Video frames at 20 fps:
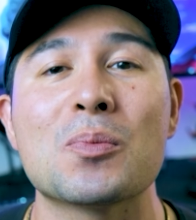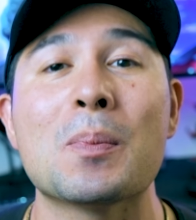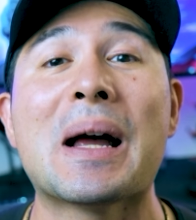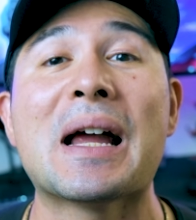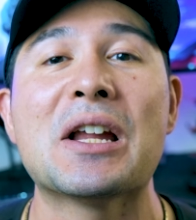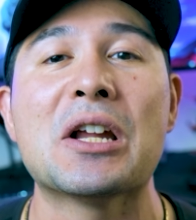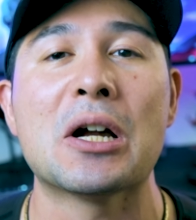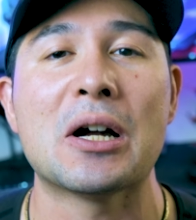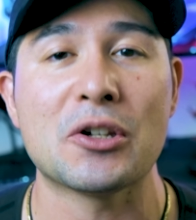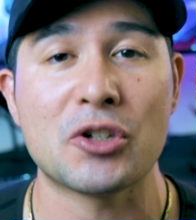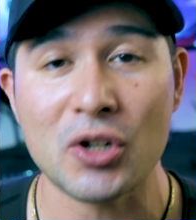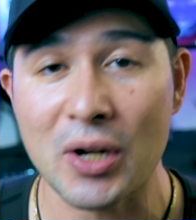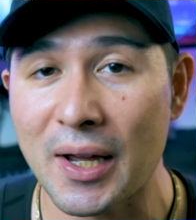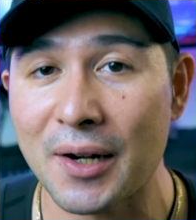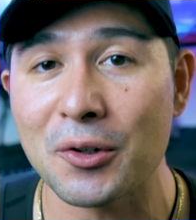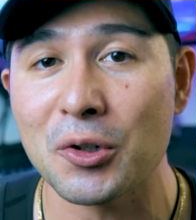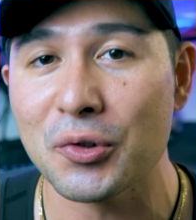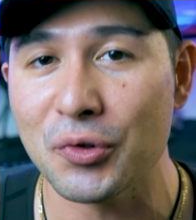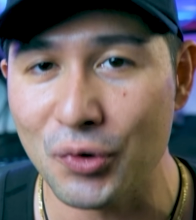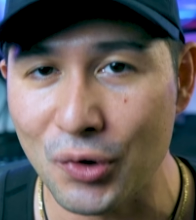my
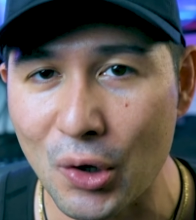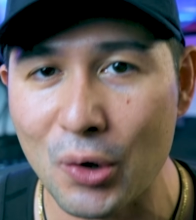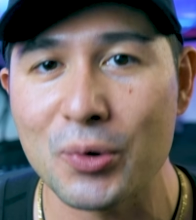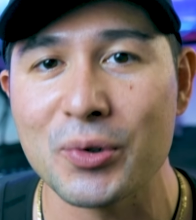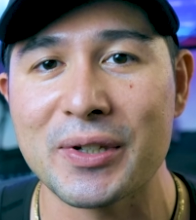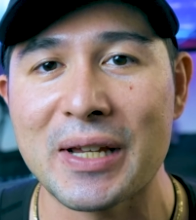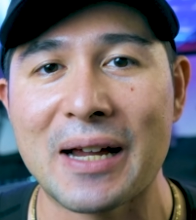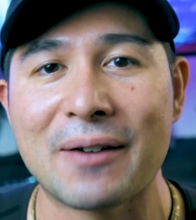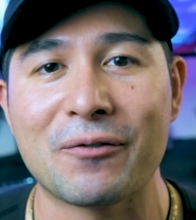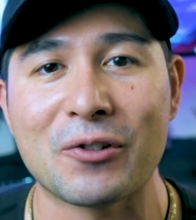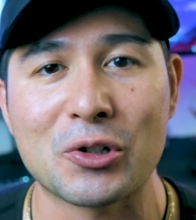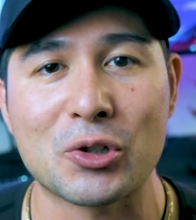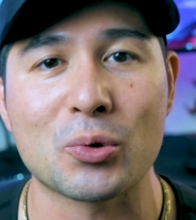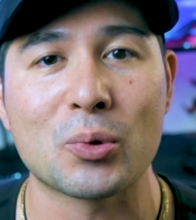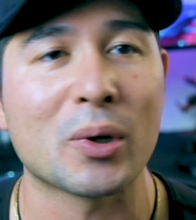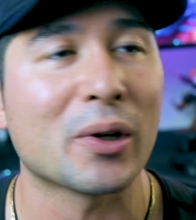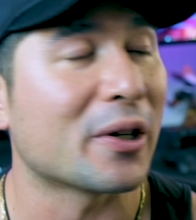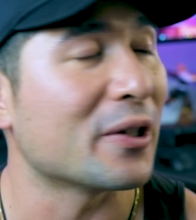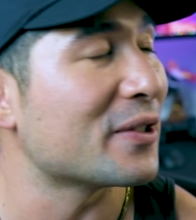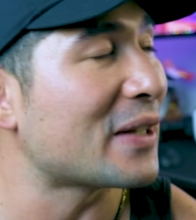channel knows that for
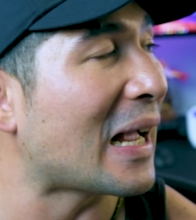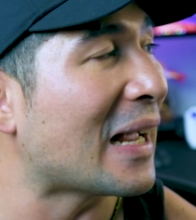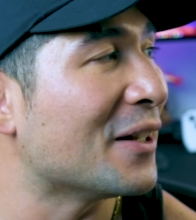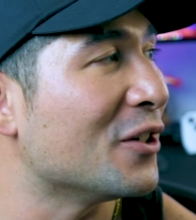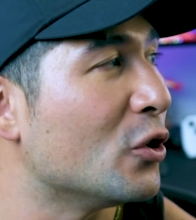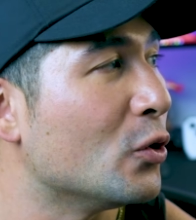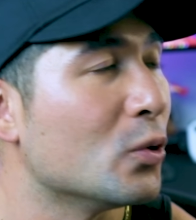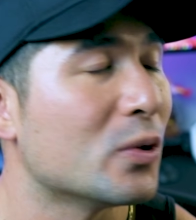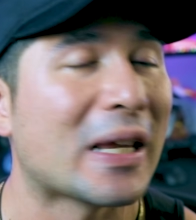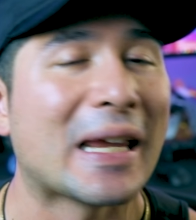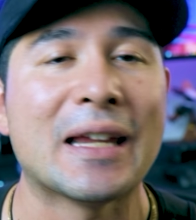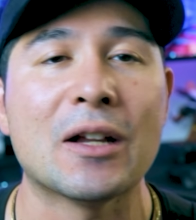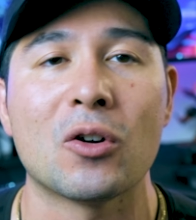sure, because I use a